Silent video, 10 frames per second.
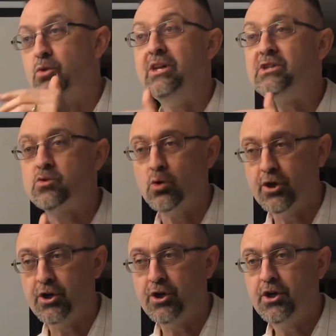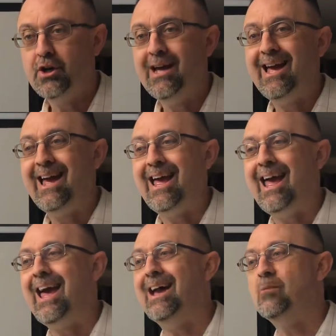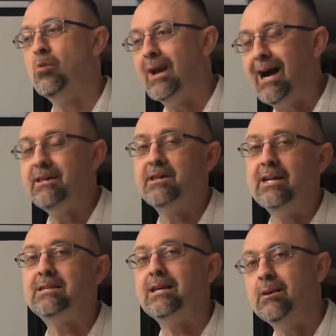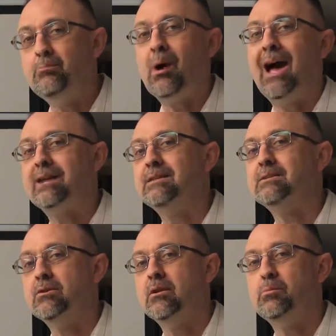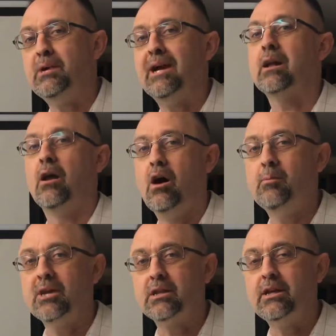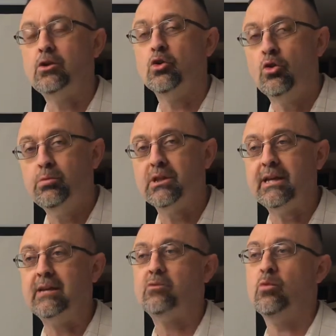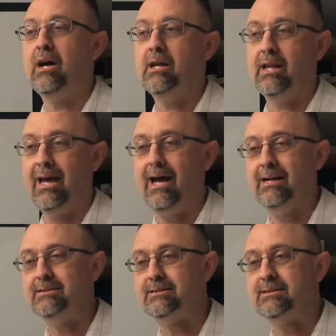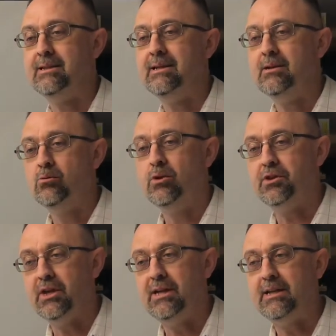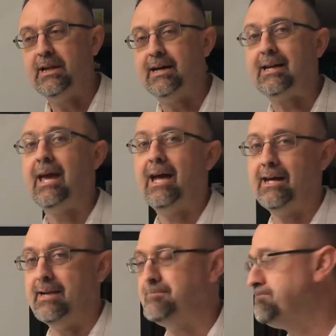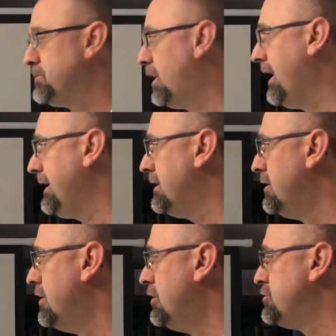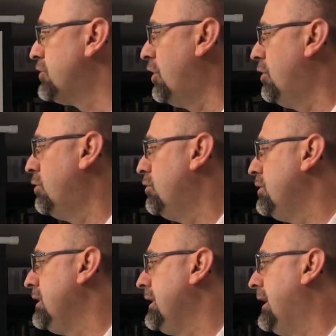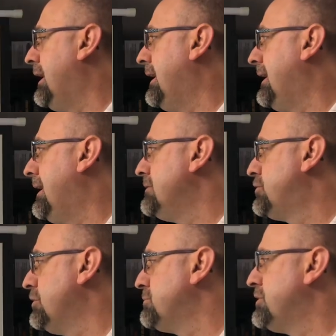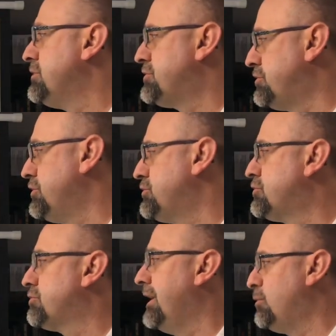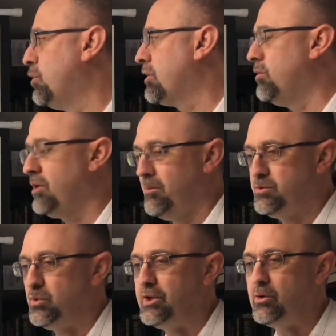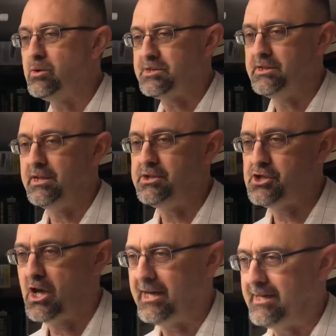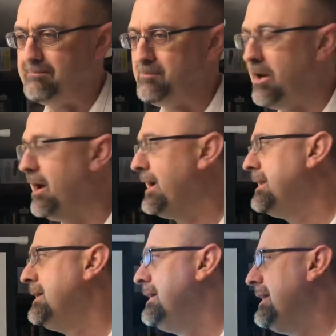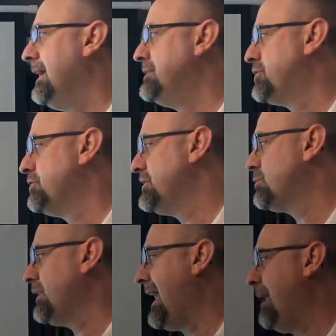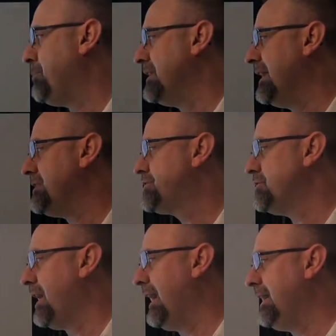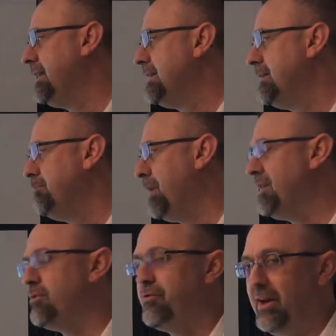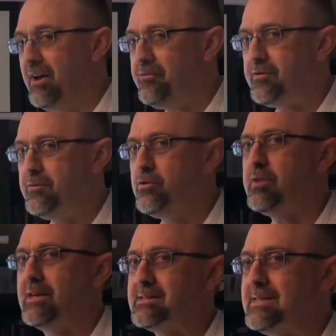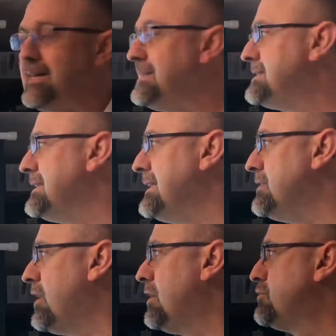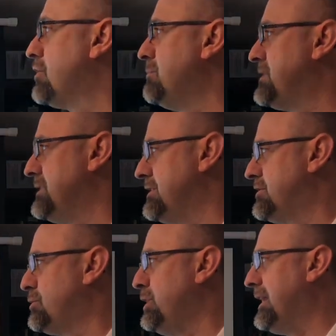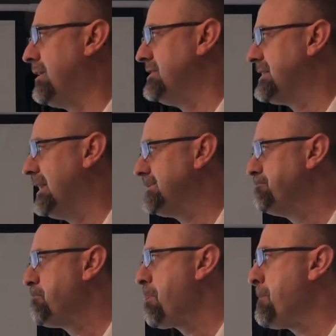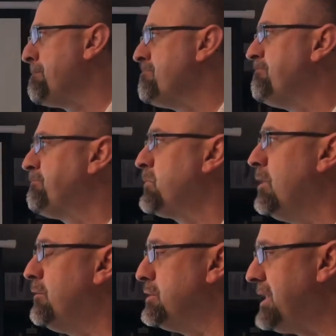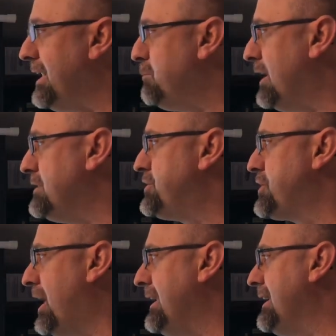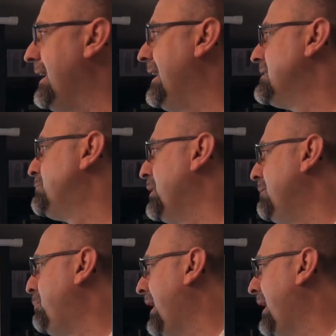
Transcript: tweets were and what I think the impact is going to be economically, globally, as well as within uh, Canada. All right. So uh, in terms of there's a, there's a trade war going on between the U.S. And, and China. All right. And so this is what happened yesterday, May the 5th, 2019. Donald Trump sent this tweet out. He said, for 10 months, China has been